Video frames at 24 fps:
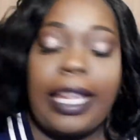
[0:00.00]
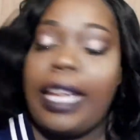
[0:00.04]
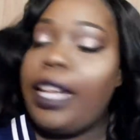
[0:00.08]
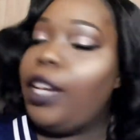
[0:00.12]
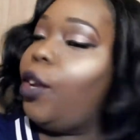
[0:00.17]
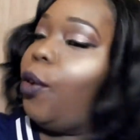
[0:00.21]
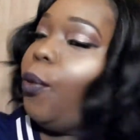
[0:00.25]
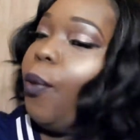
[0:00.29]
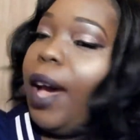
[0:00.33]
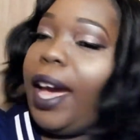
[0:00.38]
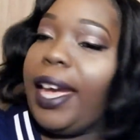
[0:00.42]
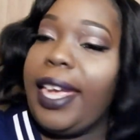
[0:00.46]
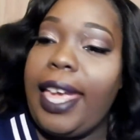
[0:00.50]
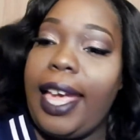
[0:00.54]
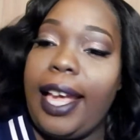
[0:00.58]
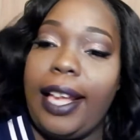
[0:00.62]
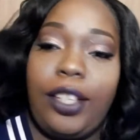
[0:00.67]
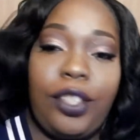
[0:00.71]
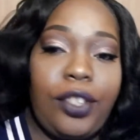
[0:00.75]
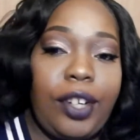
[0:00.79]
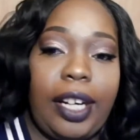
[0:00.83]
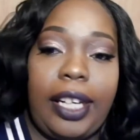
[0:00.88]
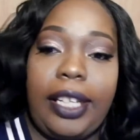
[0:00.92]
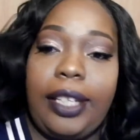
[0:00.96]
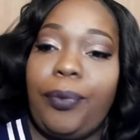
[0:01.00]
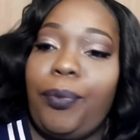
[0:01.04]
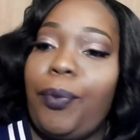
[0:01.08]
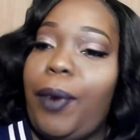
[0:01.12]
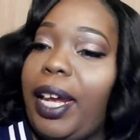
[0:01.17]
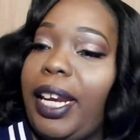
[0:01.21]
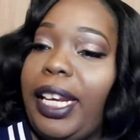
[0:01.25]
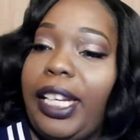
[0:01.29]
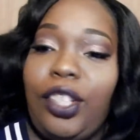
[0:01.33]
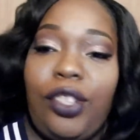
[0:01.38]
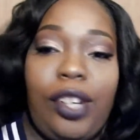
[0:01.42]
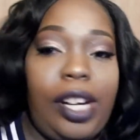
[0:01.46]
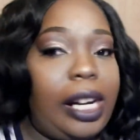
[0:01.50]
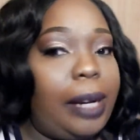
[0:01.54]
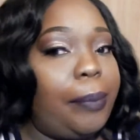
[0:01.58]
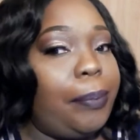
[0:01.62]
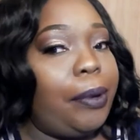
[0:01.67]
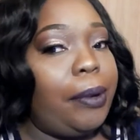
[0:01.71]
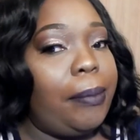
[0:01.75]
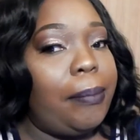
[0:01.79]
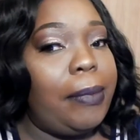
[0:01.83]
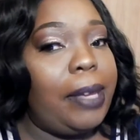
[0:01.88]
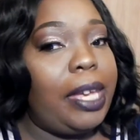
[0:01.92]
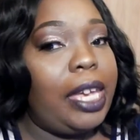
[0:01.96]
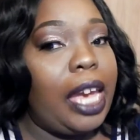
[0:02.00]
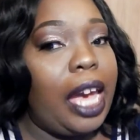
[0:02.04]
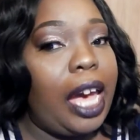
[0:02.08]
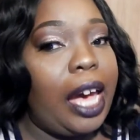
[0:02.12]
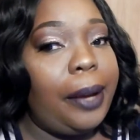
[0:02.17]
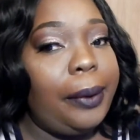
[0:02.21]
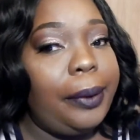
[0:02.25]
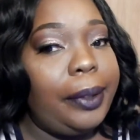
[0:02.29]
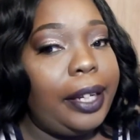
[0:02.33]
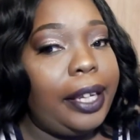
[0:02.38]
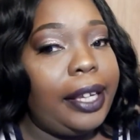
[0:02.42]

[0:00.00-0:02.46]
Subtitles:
I don't know why y'all trying, why they trying to put me out